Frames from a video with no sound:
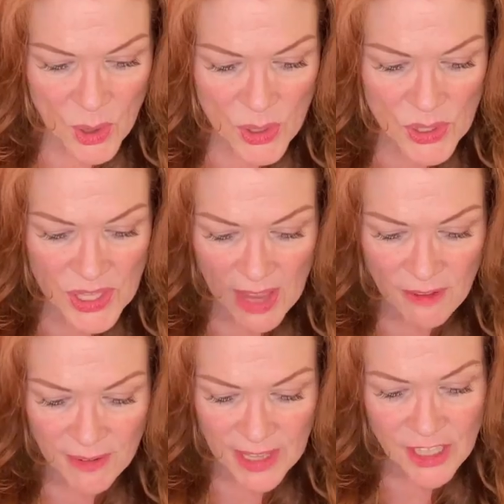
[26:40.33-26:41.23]

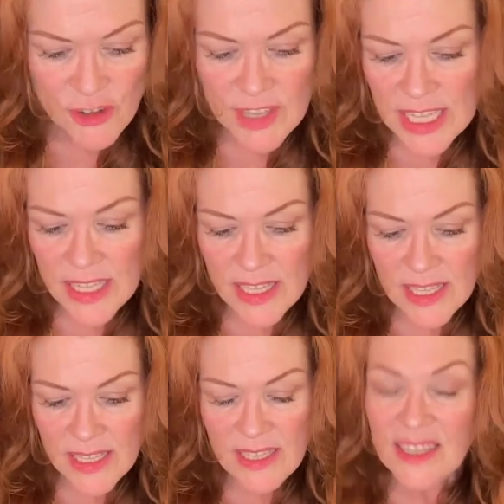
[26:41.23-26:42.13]

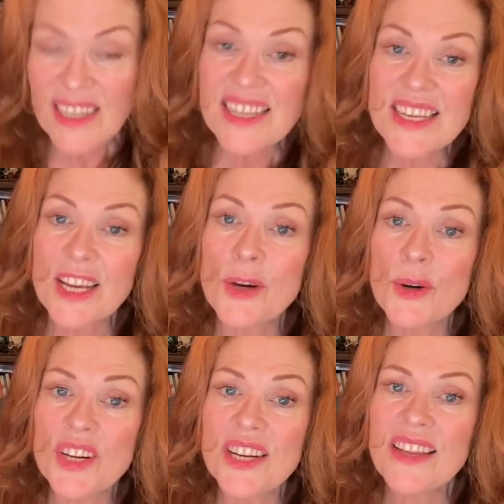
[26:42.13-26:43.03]
Self-interest is a
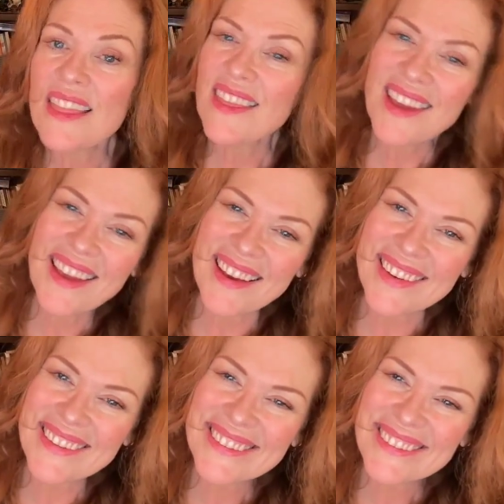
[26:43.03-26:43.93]
good thing.